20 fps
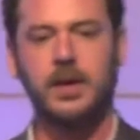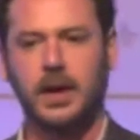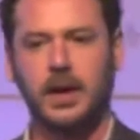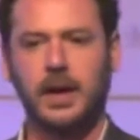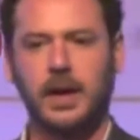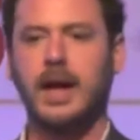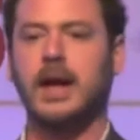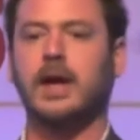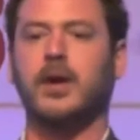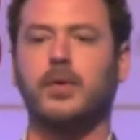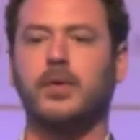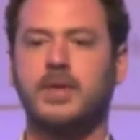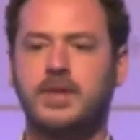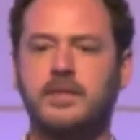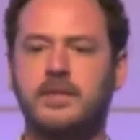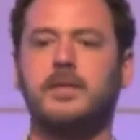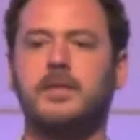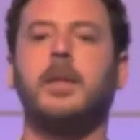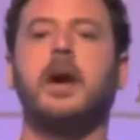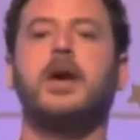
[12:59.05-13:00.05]
collating all this
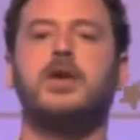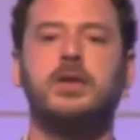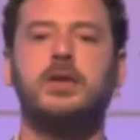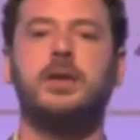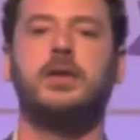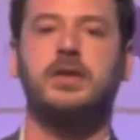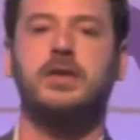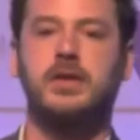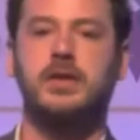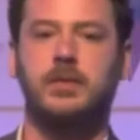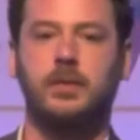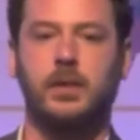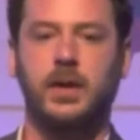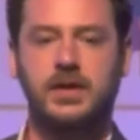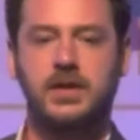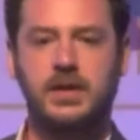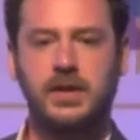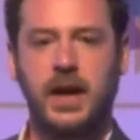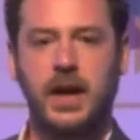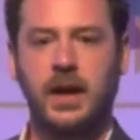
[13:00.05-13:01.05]
information and this is what
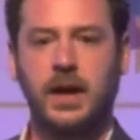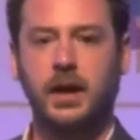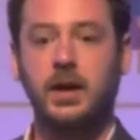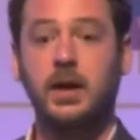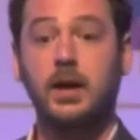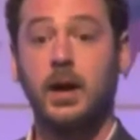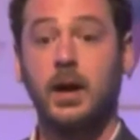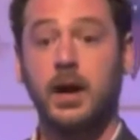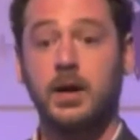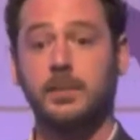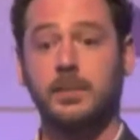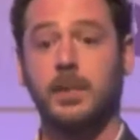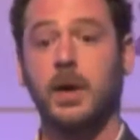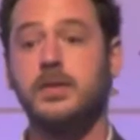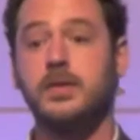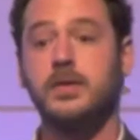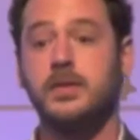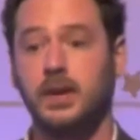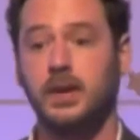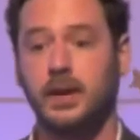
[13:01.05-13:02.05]
it's saying, as
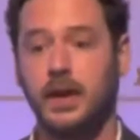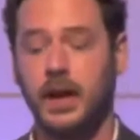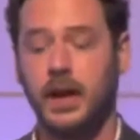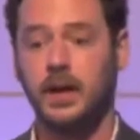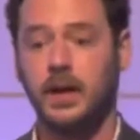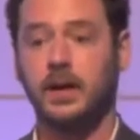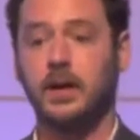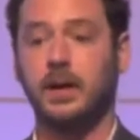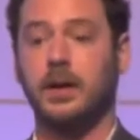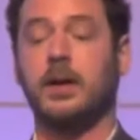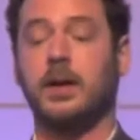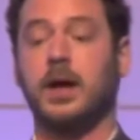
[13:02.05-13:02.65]
opposed to letting